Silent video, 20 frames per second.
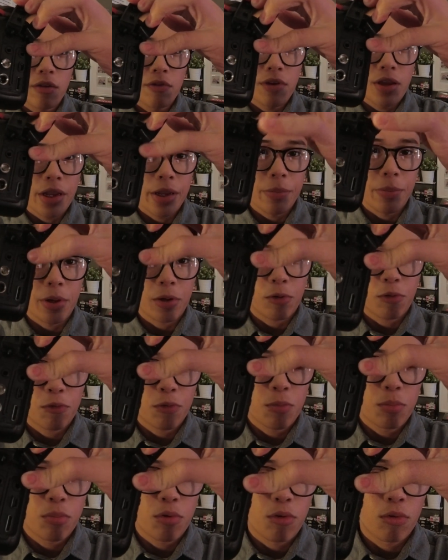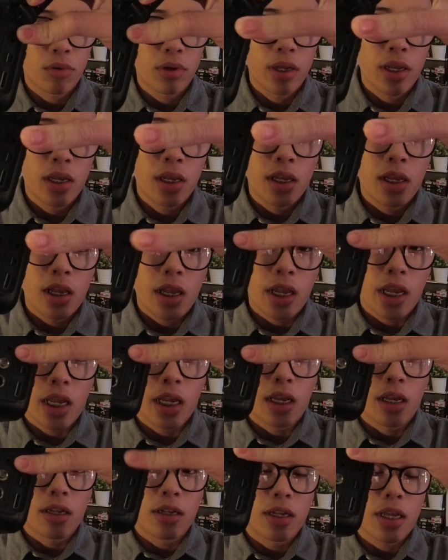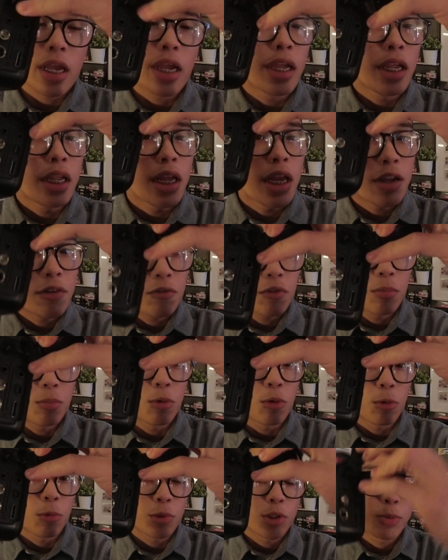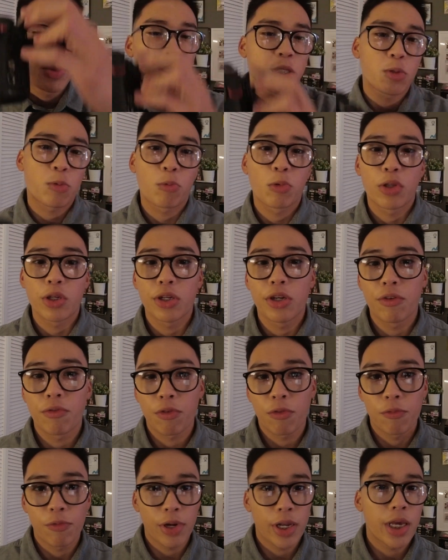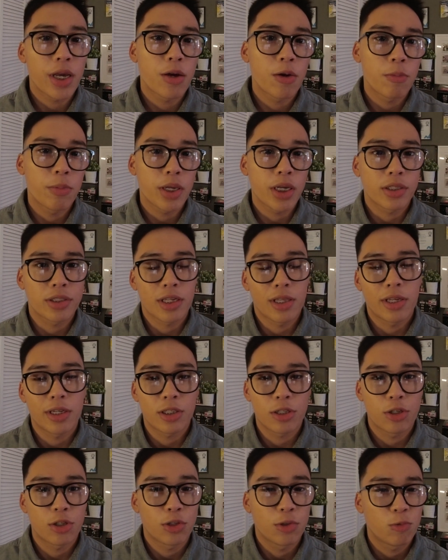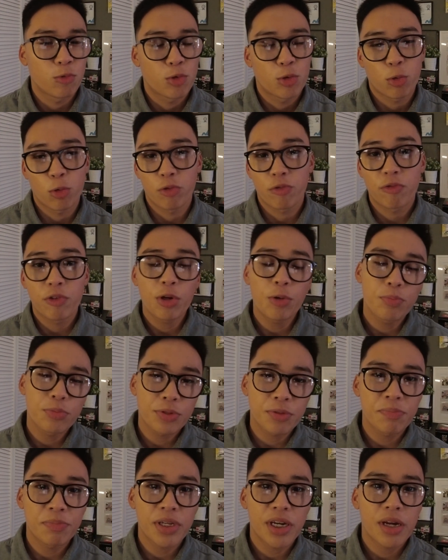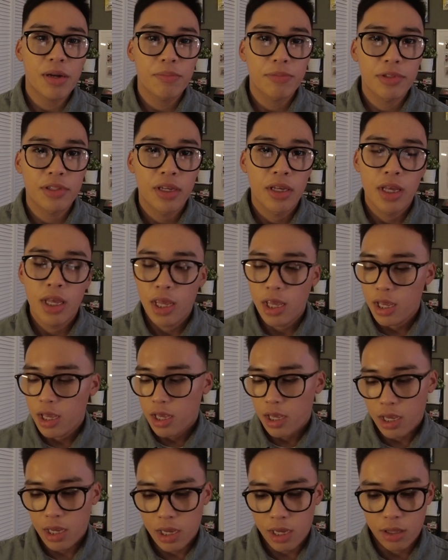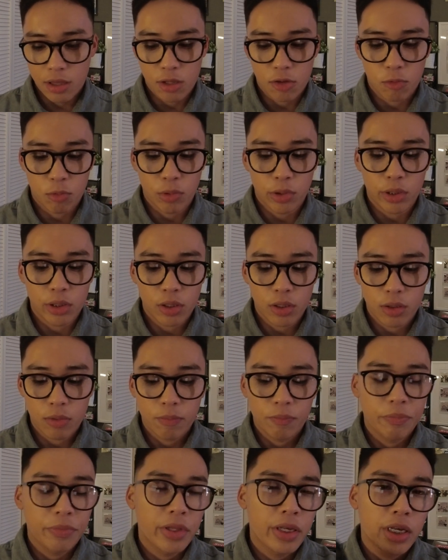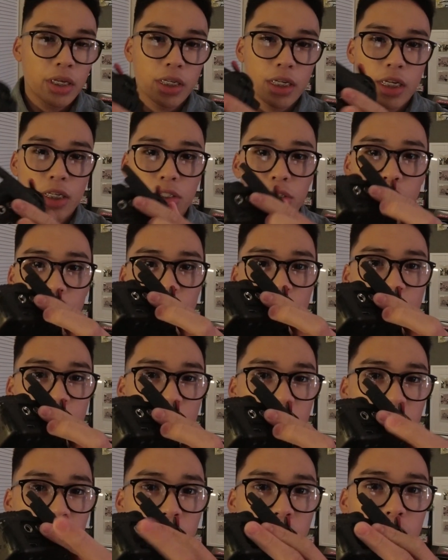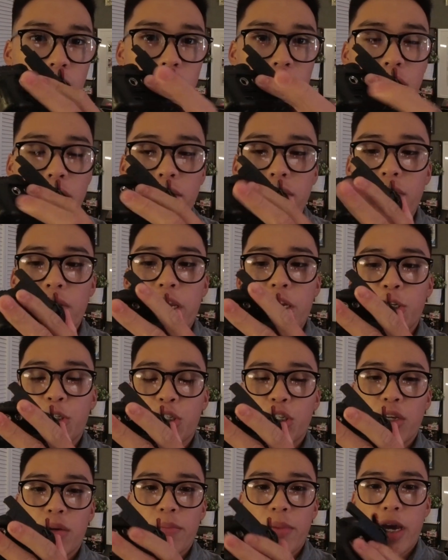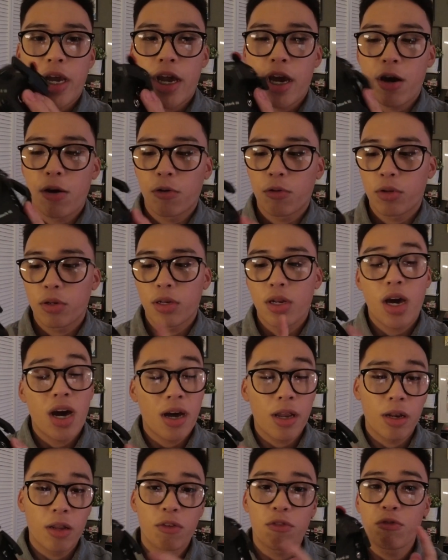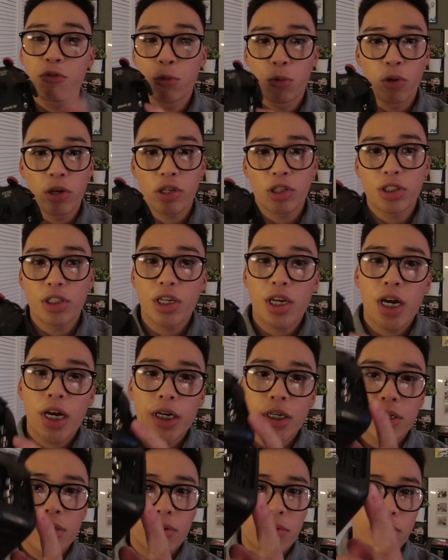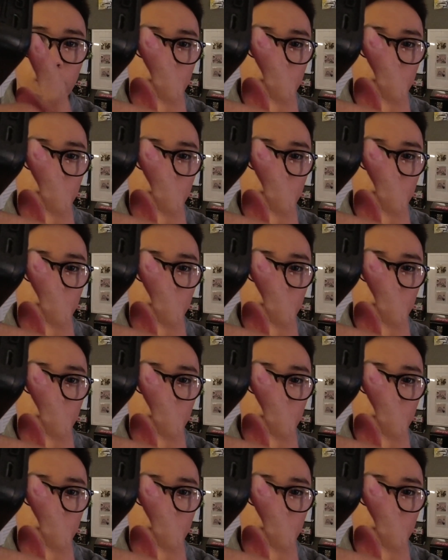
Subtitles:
of a microphone port and a headphone port, which makes it really good for video because I like to shoot short films sometimes, and it's really good. It has USB and HDMI out, not full HDMI.